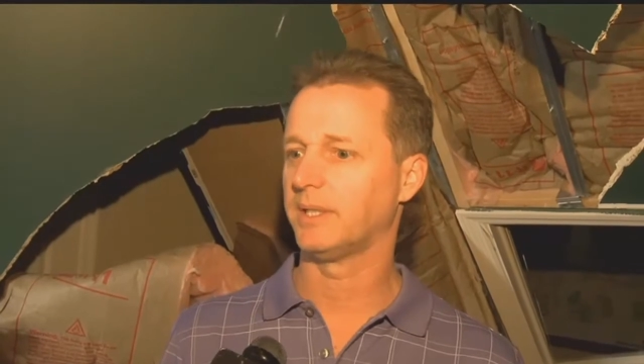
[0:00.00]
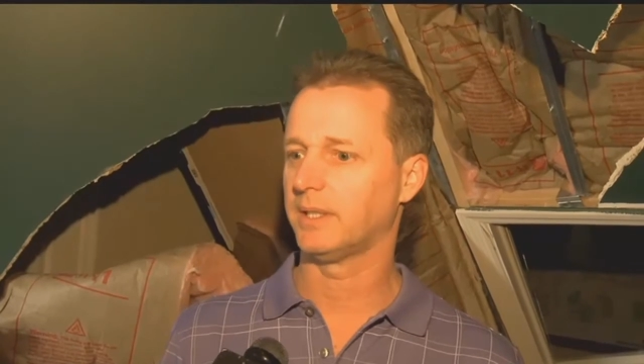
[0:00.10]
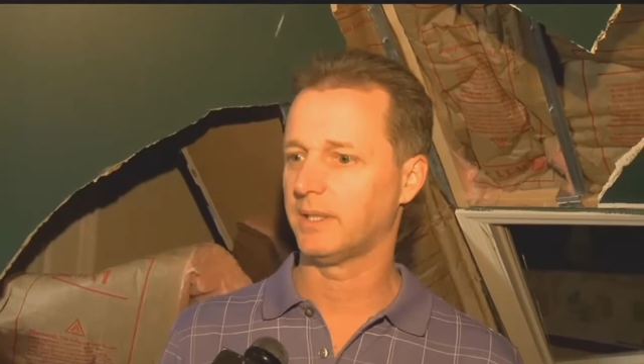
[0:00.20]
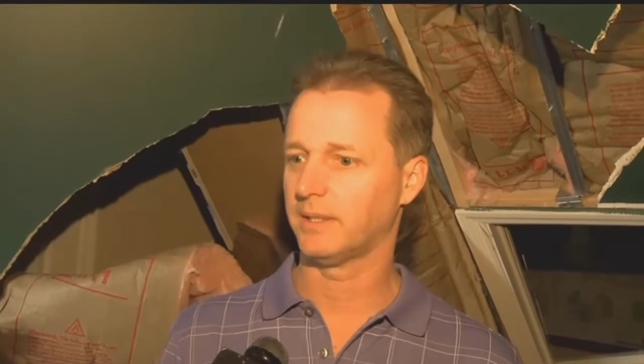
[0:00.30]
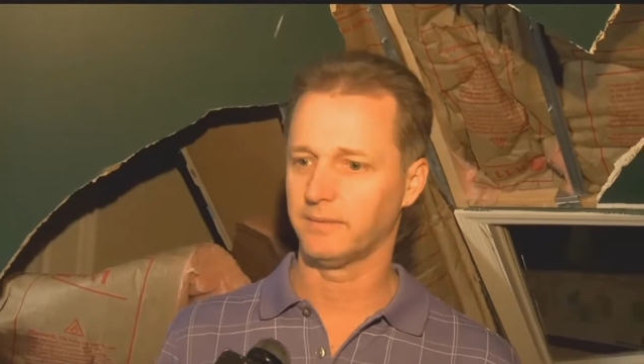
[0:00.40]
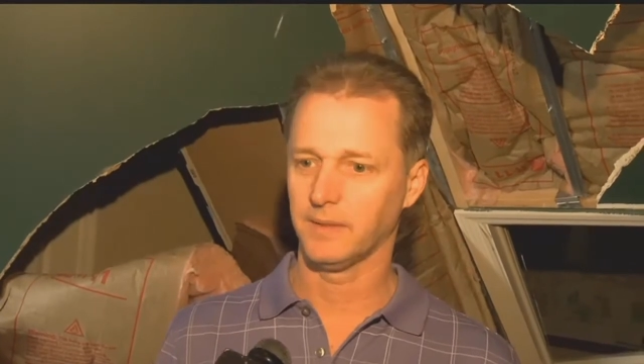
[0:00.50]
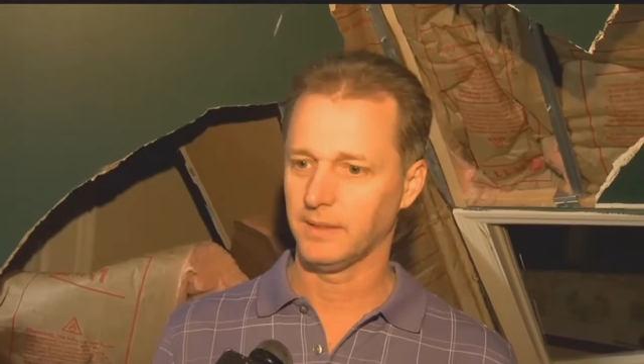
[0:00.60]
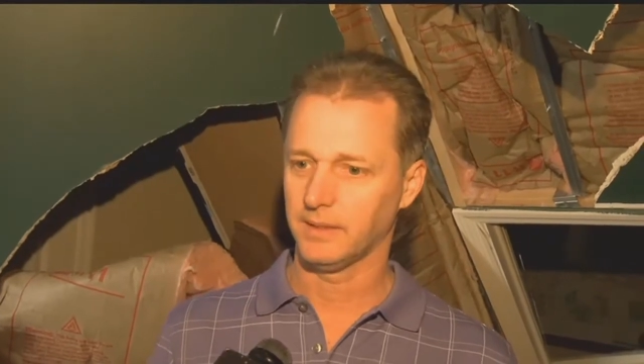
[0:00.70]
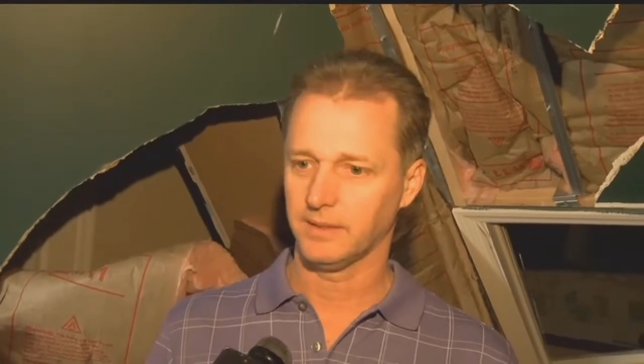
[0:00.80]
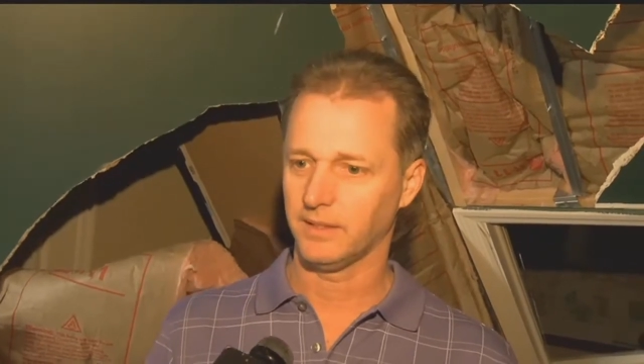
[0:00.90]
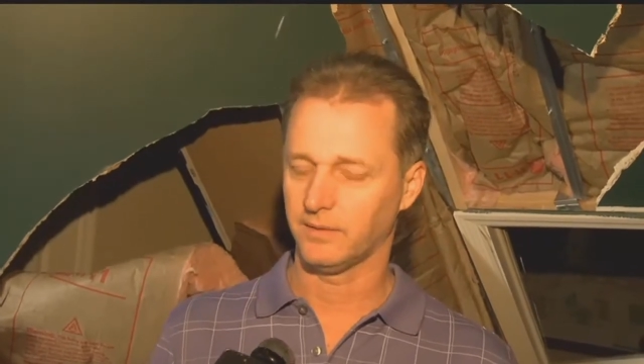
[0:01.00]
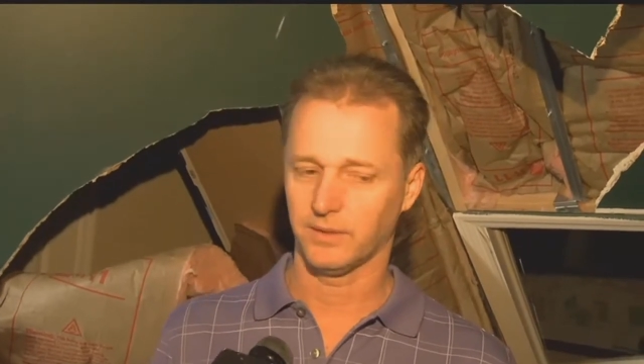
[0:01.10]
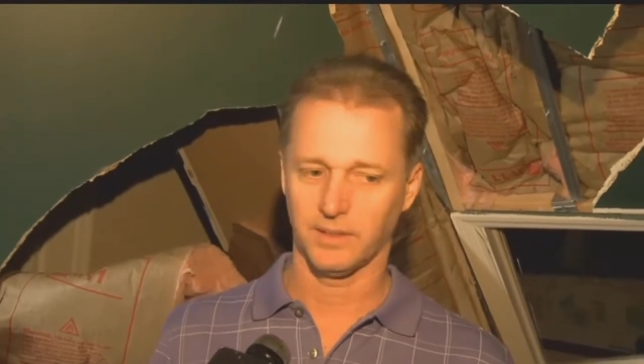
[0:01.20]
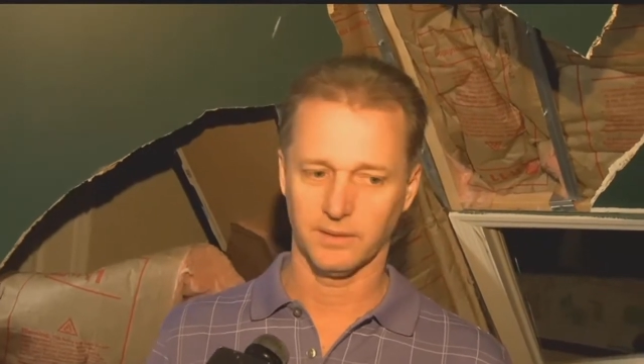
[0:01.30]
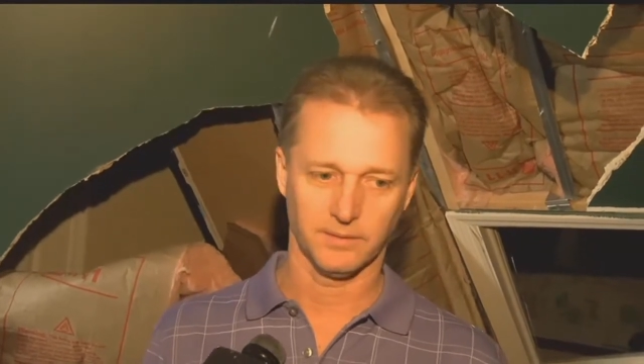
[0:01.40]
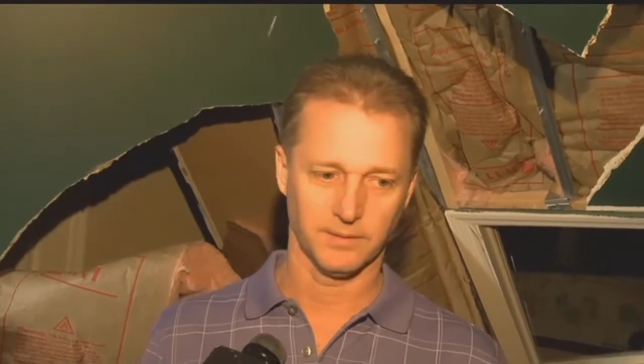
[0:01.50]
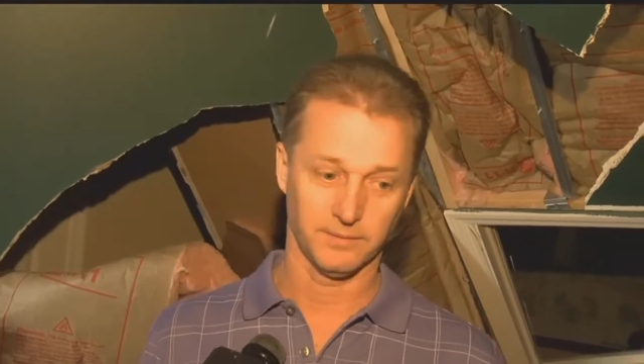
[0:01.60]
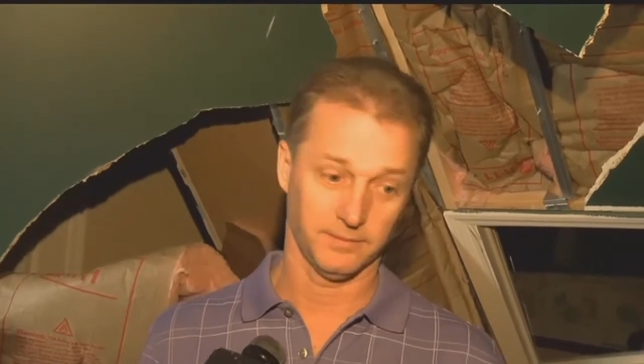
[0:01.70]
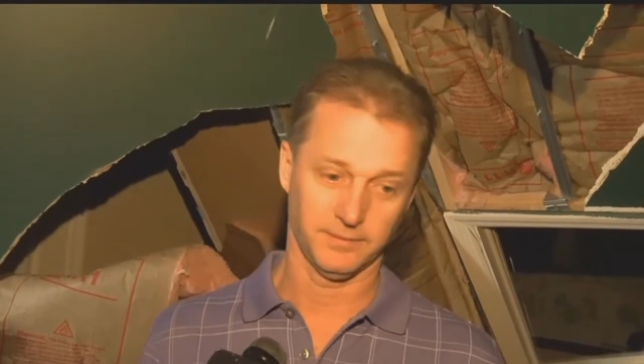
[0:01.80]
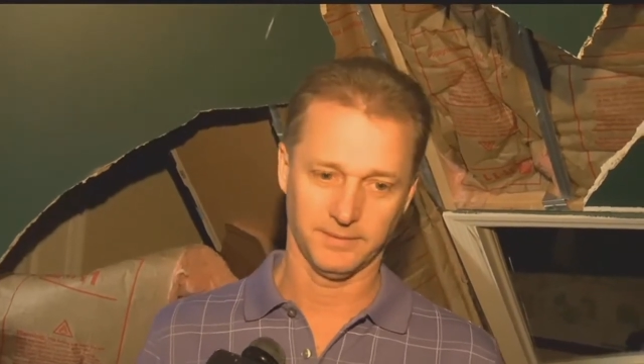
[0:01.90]
but, uh, you know, not
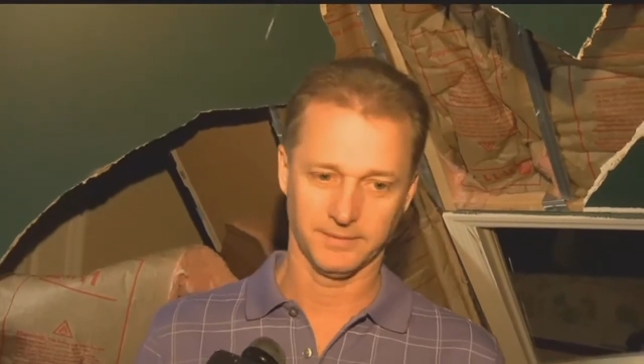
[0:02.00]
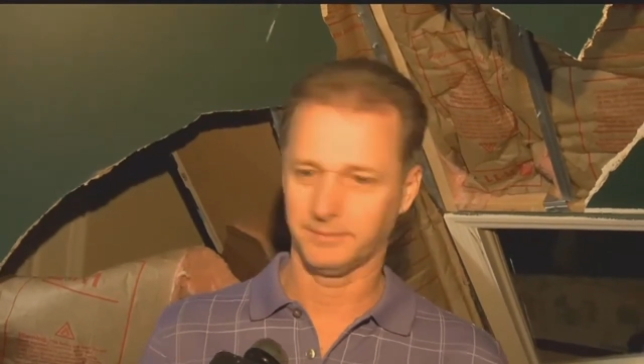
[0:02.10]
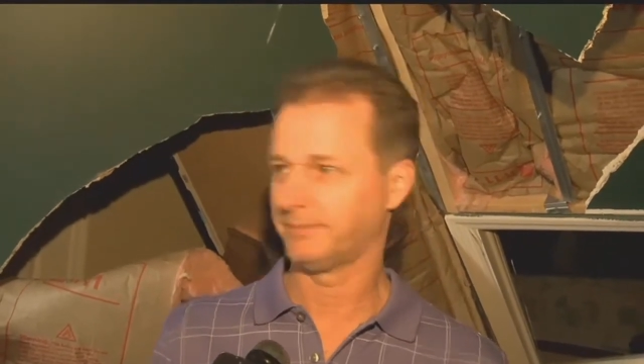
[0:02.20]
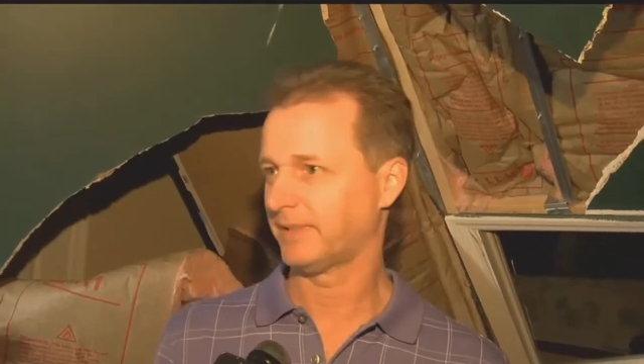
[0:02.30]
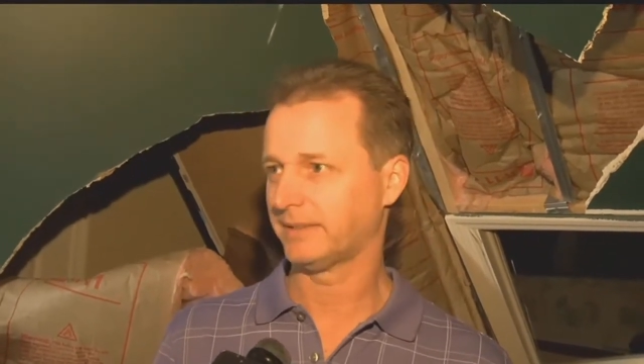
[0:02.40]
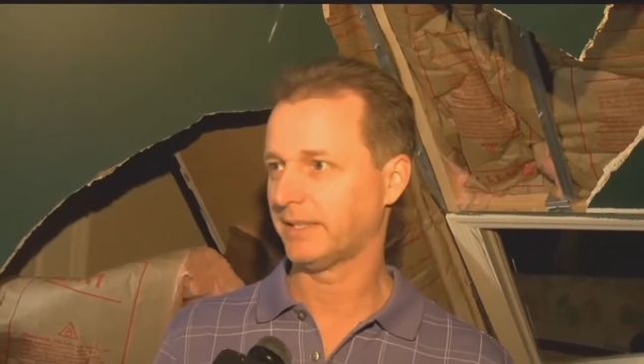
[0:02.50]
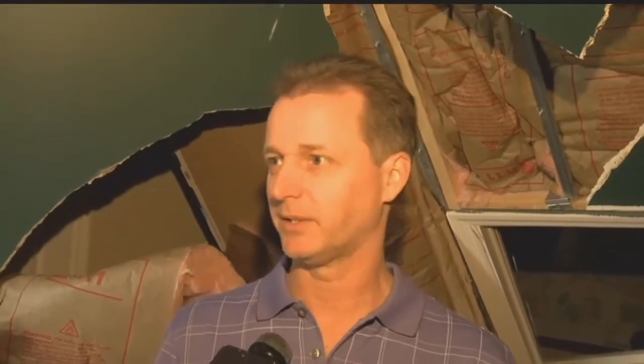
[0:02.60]
like I say,